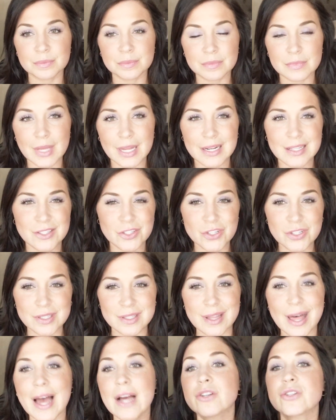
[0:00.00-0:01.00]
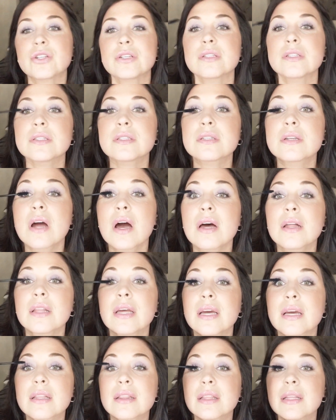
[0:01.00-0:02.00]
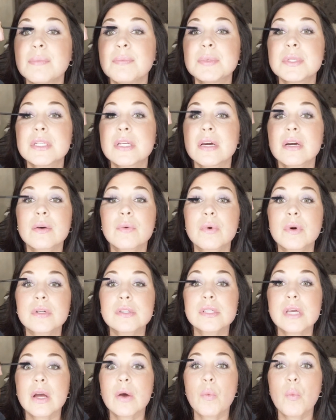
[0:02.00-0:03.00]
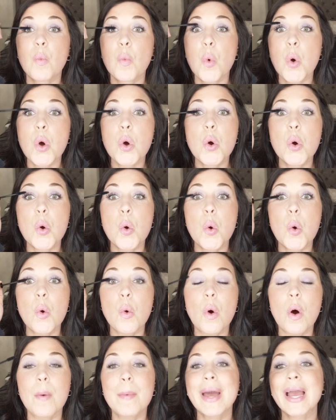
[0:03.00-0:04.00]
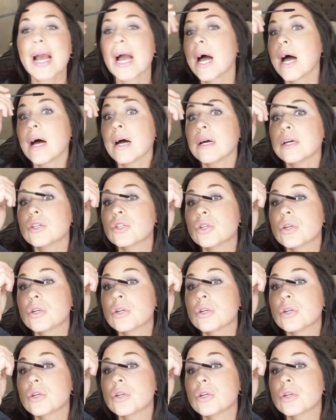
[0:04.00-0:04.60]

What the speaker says: And it's just lashes. It's not like lipstick where it's like, whoa, oh my gosh.